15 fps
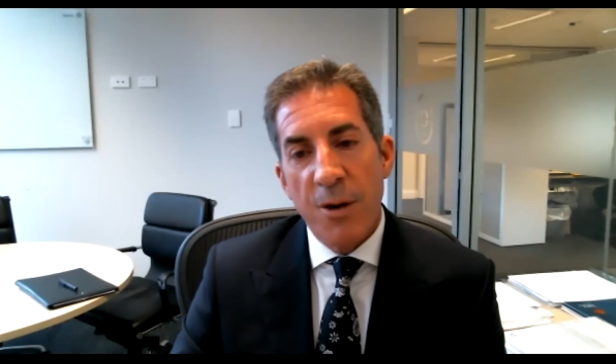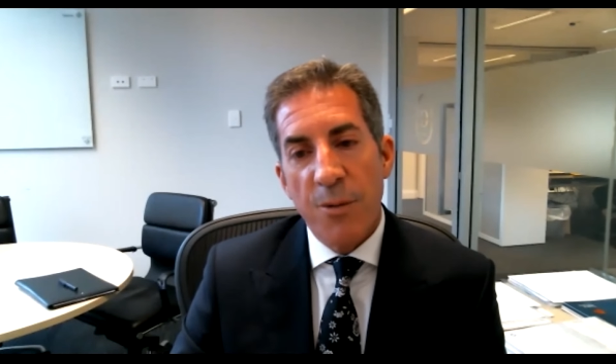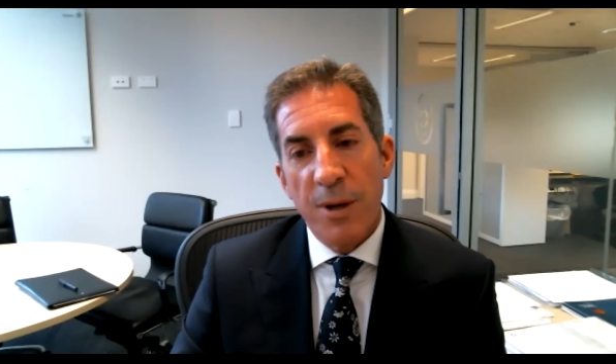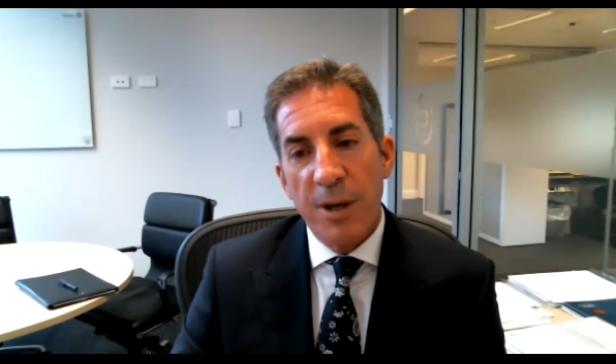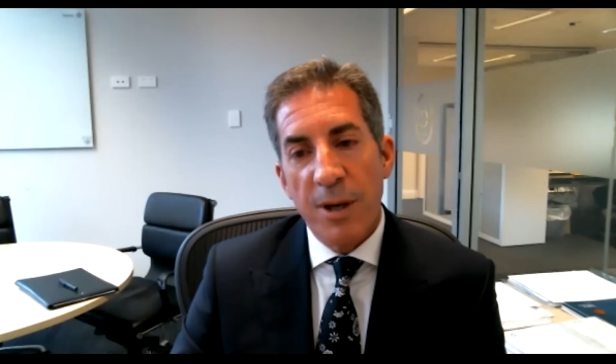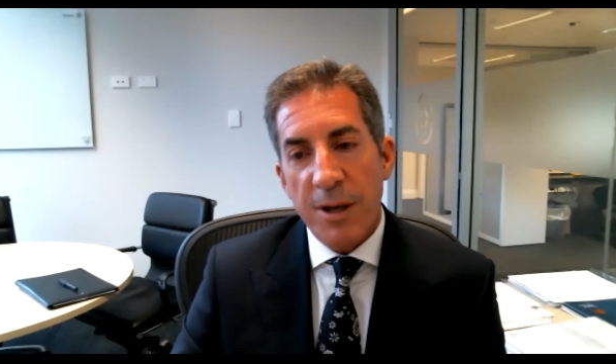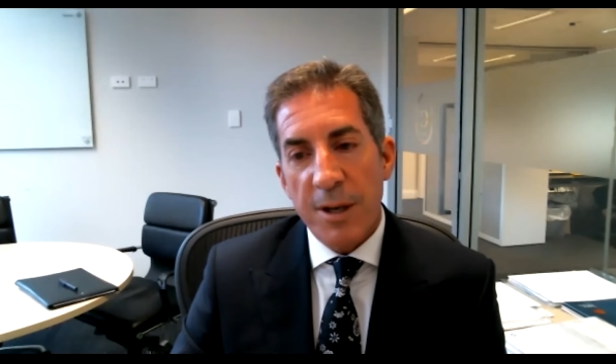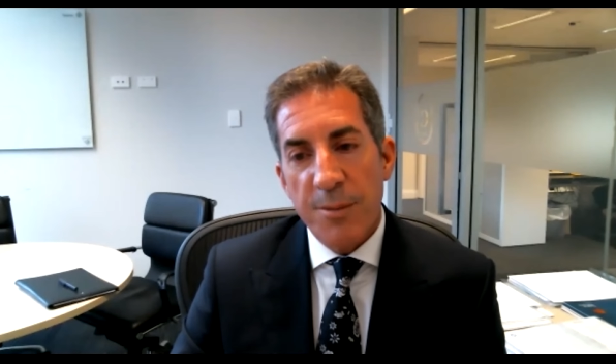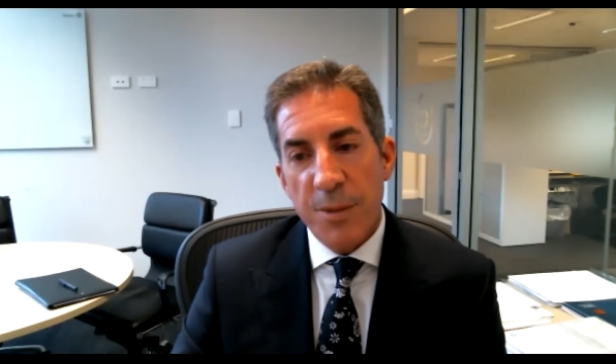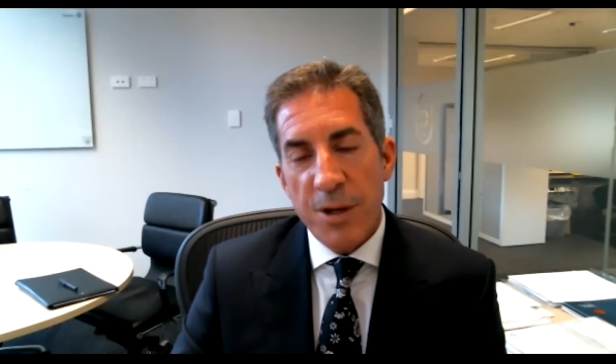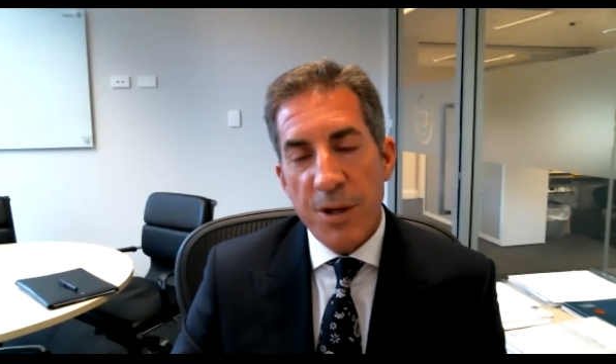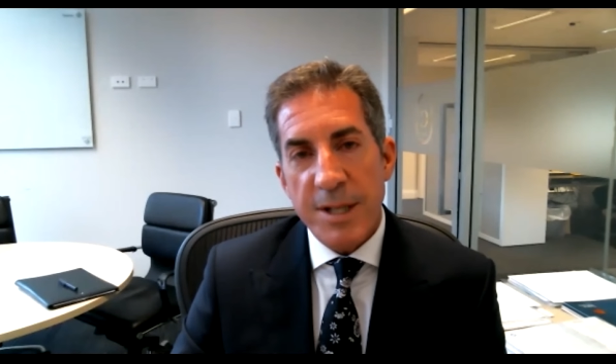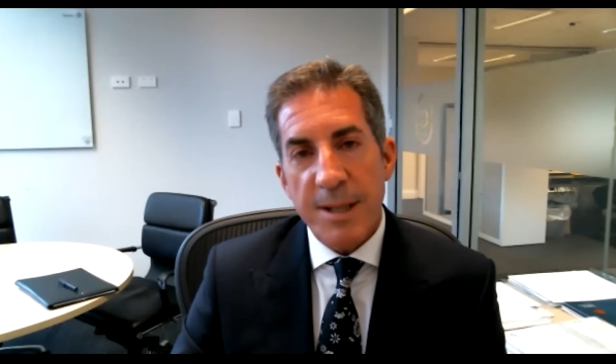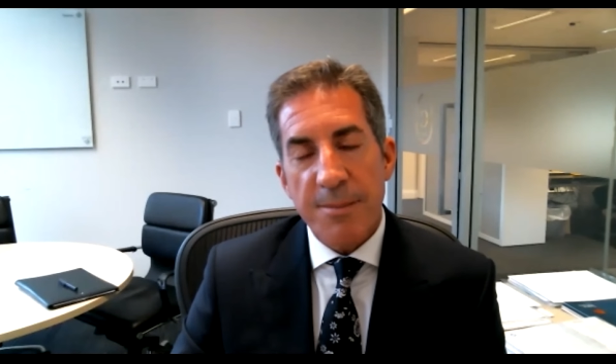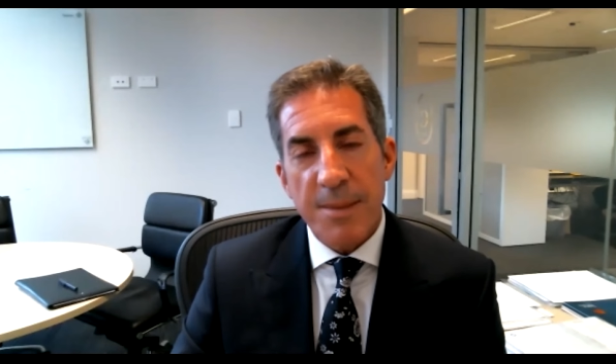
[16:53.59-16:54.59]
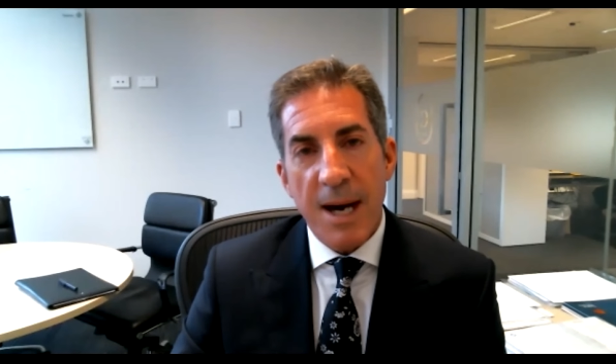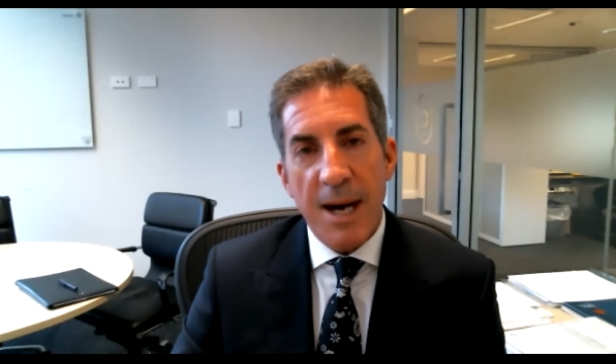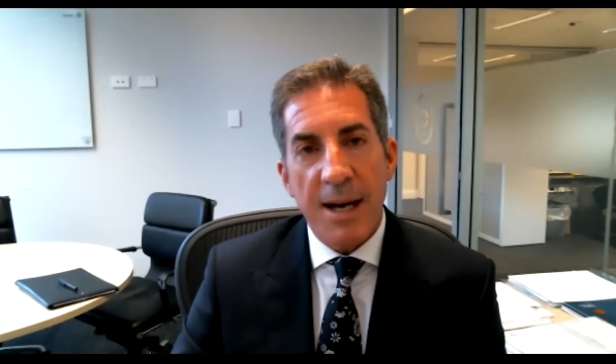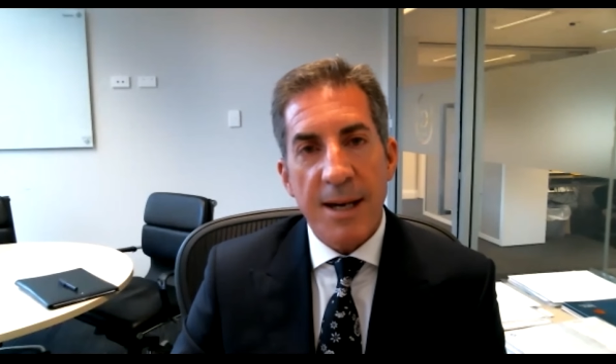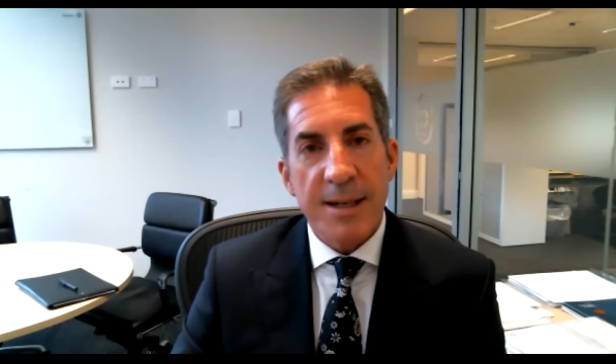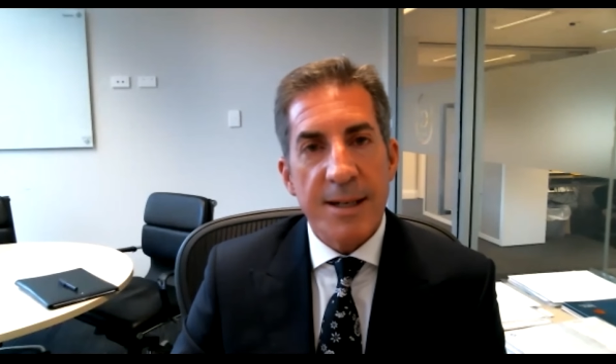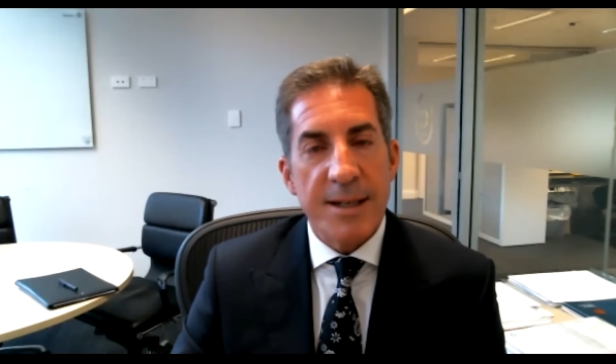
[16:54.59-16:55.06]
We look at emerging
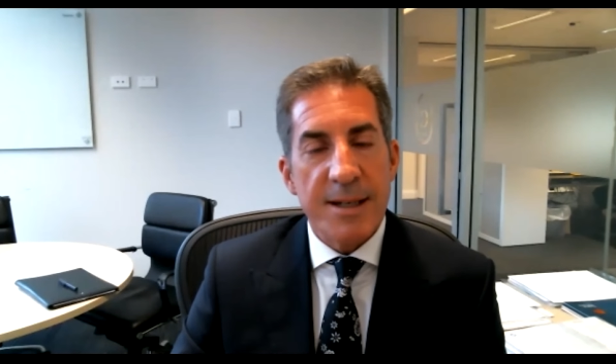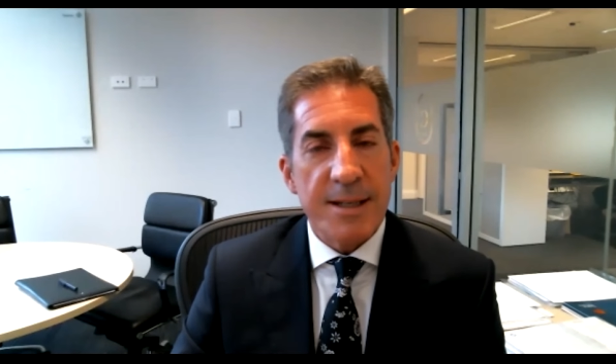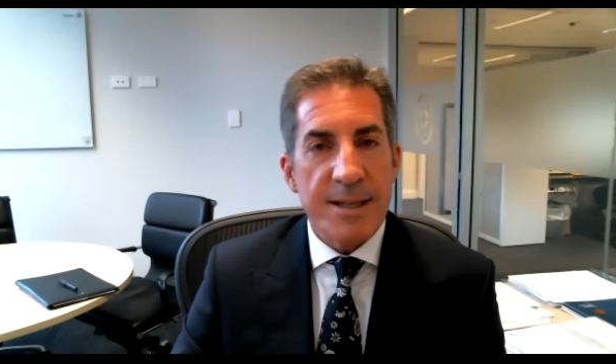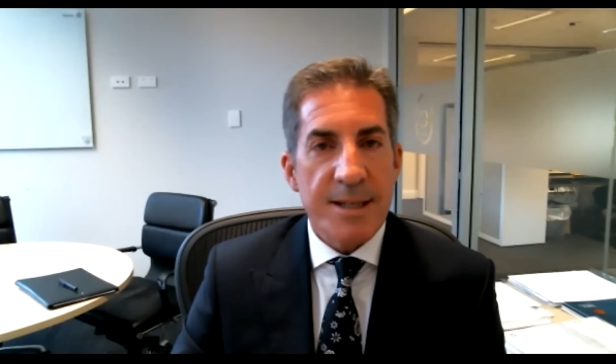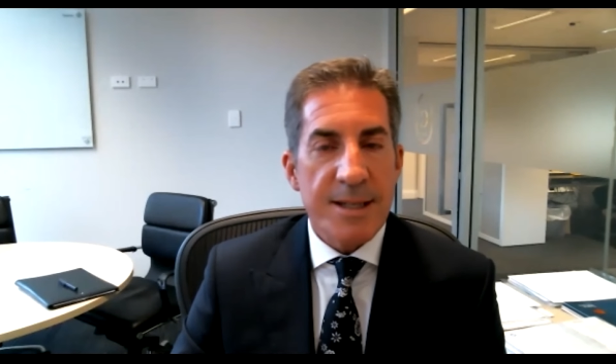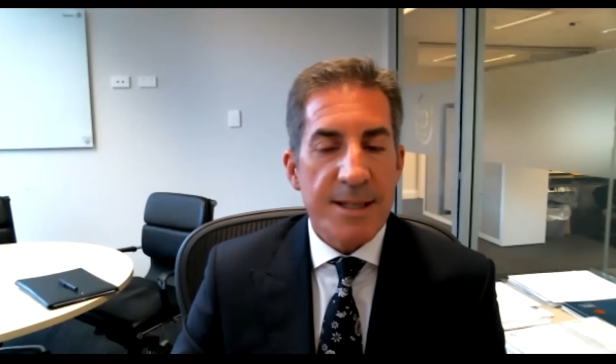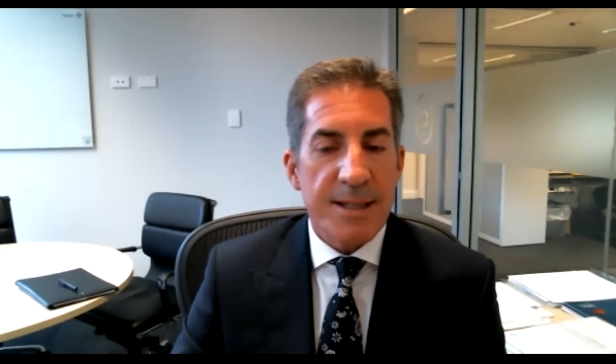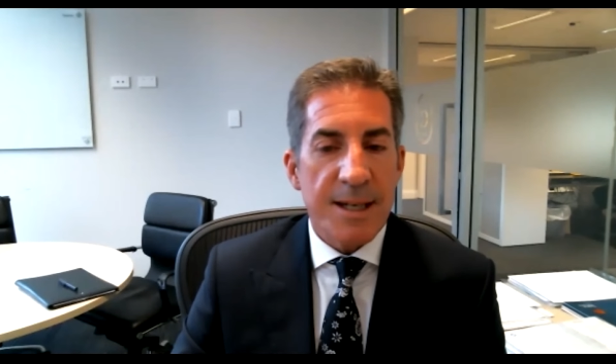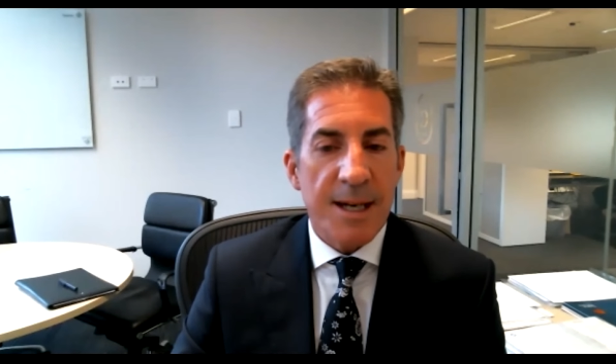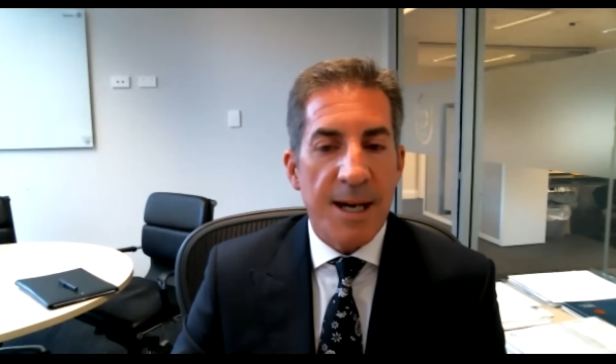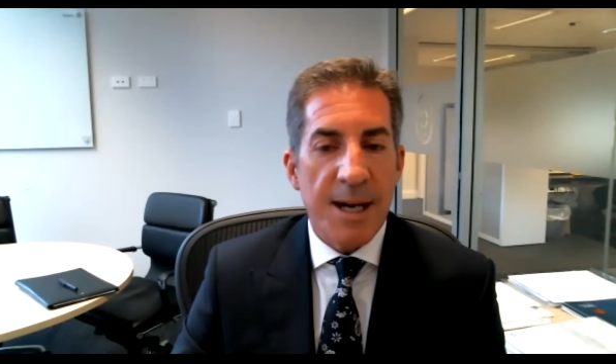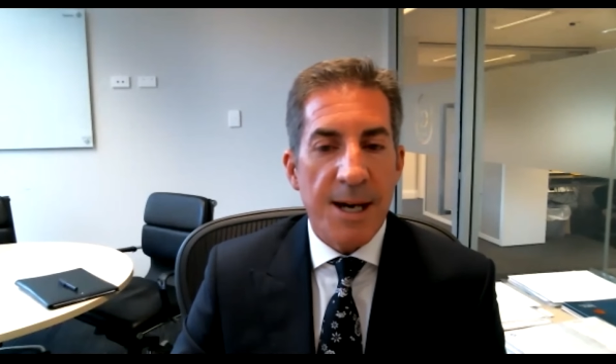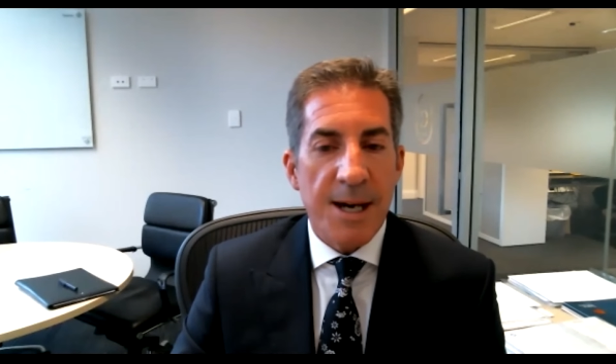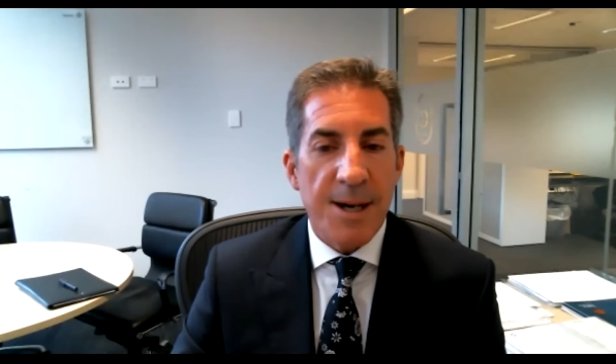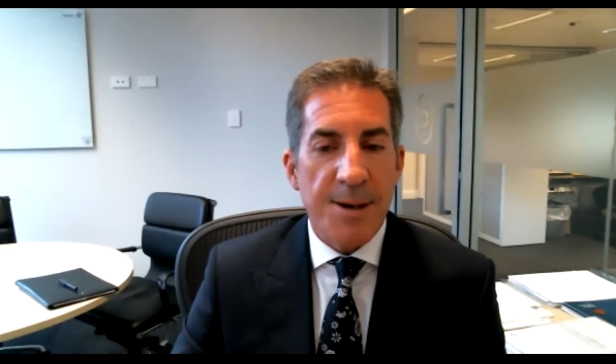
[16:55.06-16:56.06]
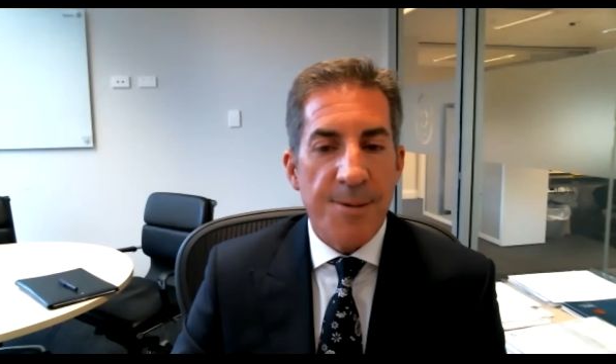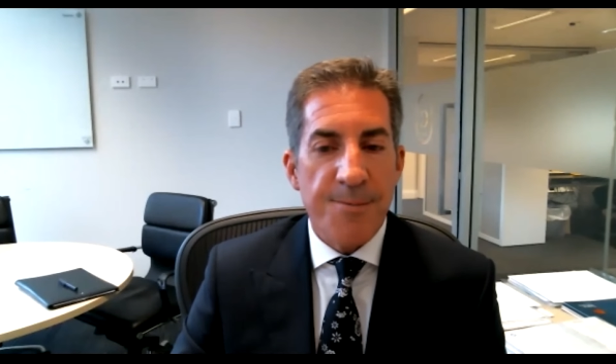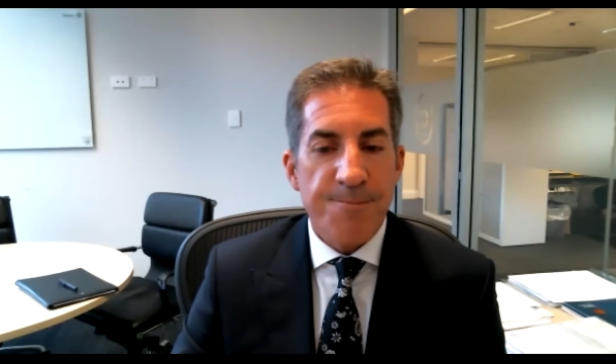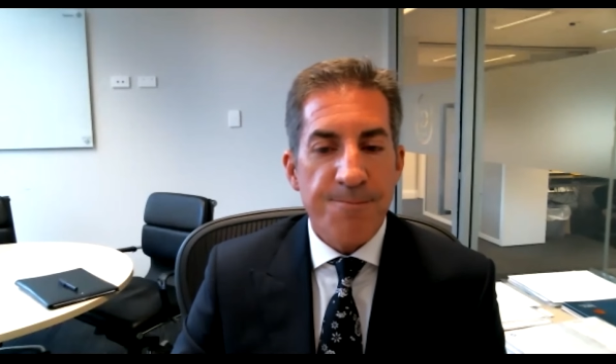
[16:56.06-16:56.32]
markets. And